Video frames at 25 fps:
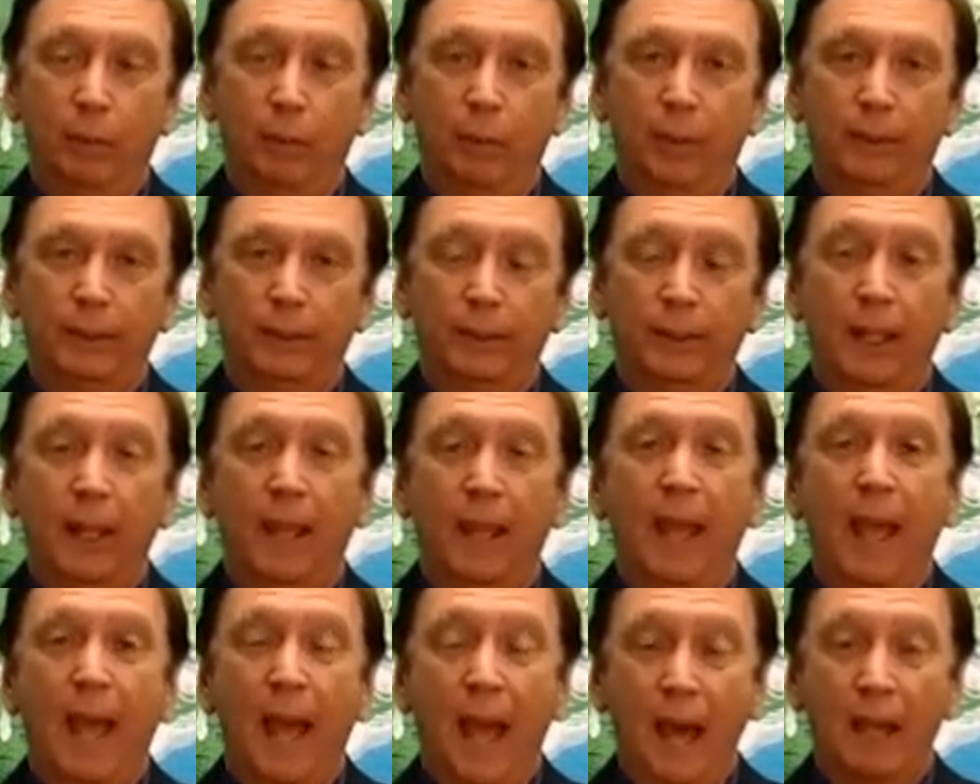was
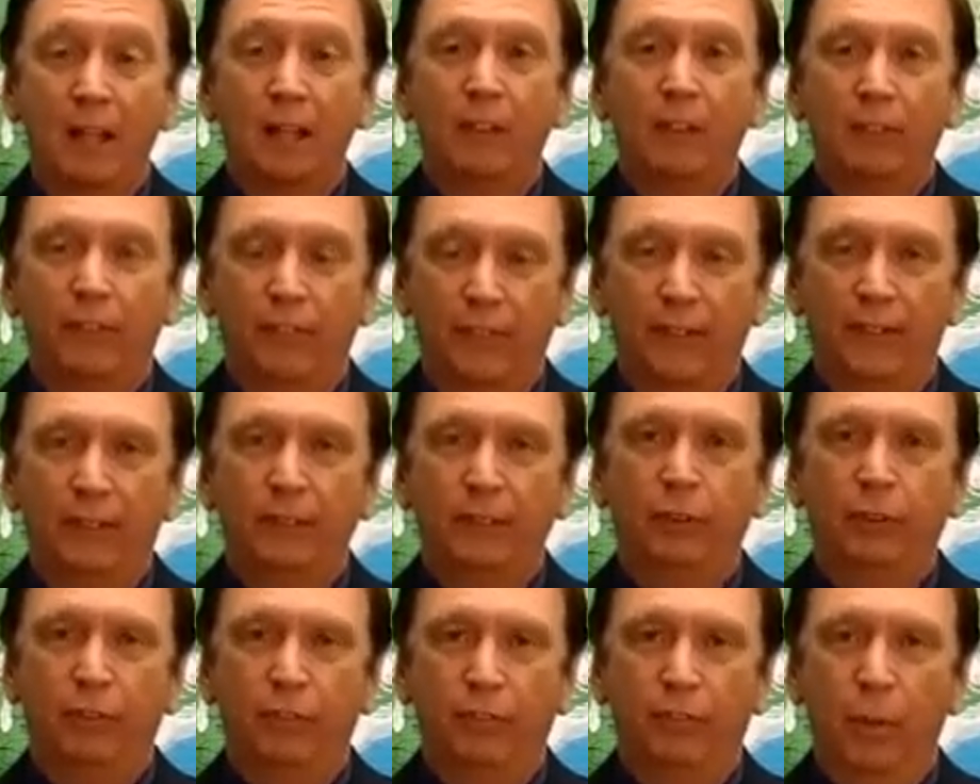How to Defend
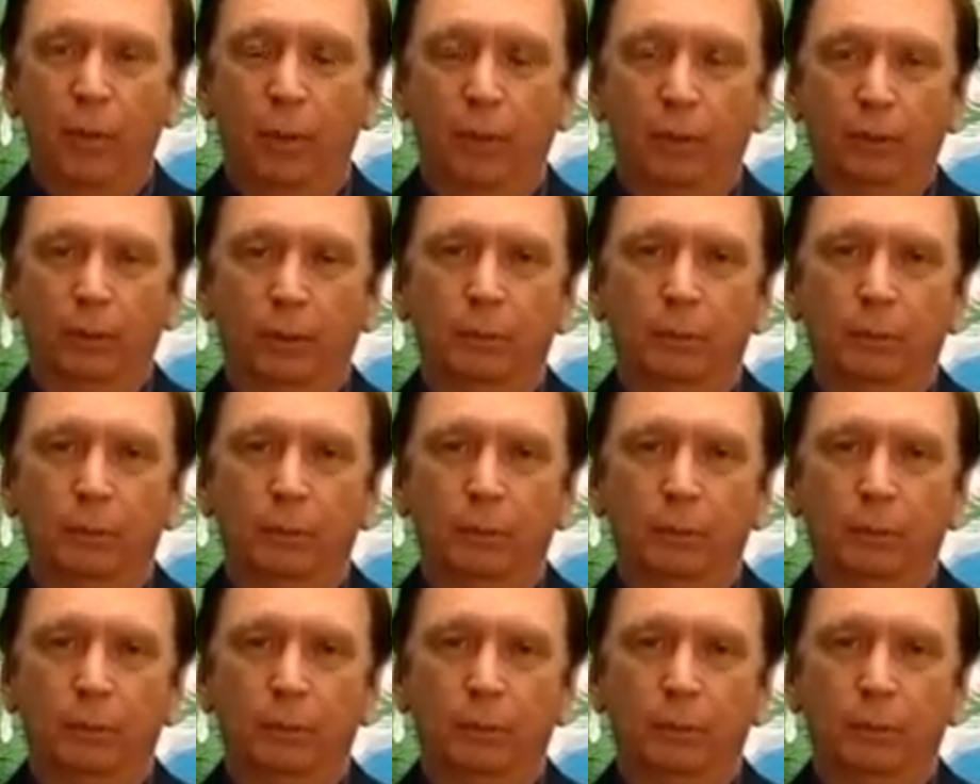Your Fort.